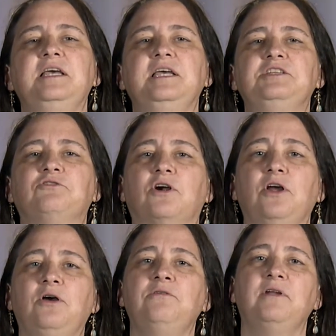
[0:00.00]
into our
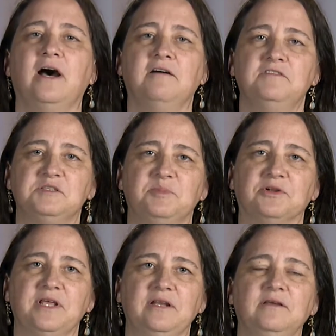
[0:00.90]
own office
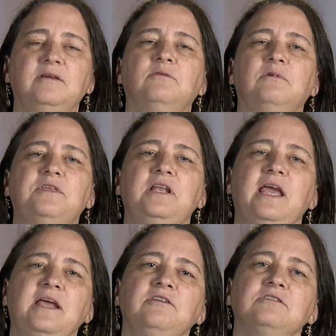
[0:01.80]
building with an
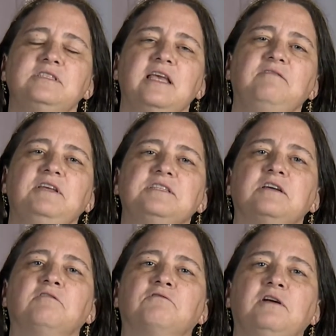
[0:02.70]
annual savings
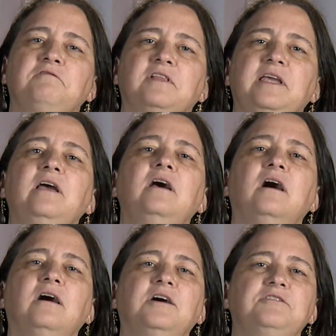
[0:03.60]
of roughly
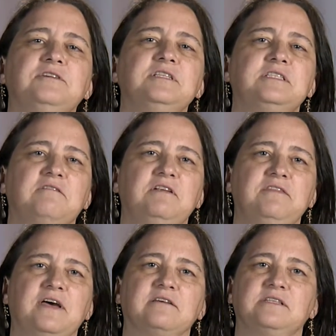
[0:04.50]

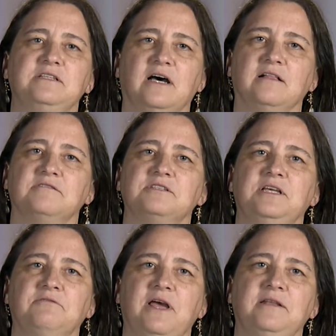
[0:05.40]
$170,000
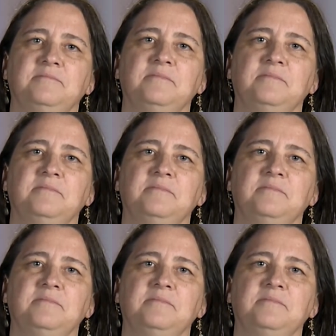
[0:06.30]
in rent.